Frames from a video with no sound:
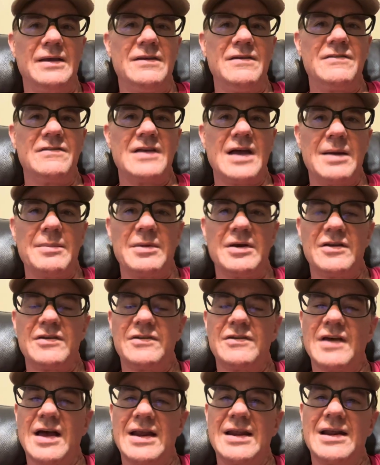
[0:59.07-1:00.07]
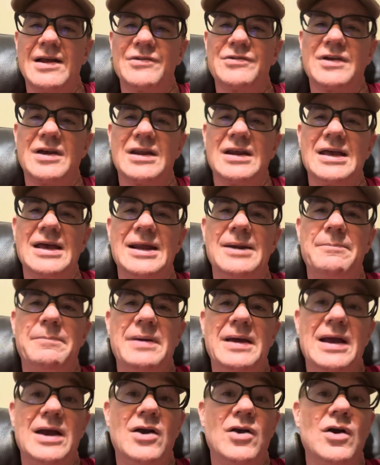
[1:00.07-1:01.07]
this time I decided I was going to get a
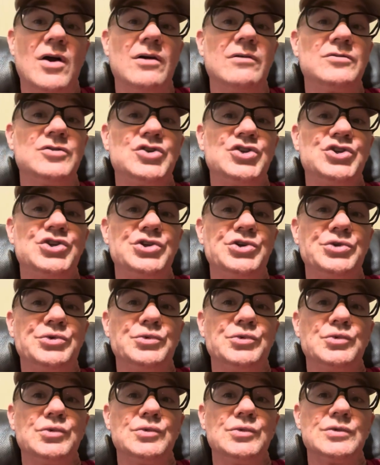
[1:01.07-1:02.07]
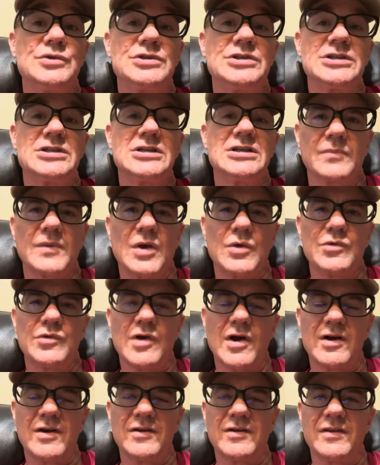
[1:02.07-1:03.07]
pair of shoes. I was
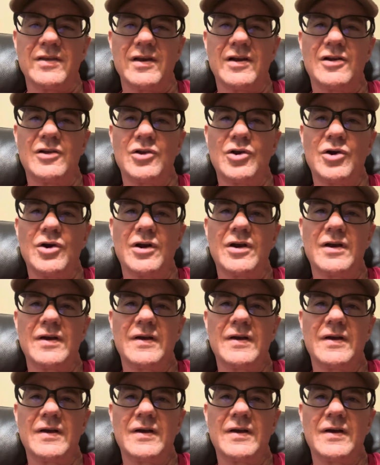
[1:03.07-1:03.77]
talking to the clerk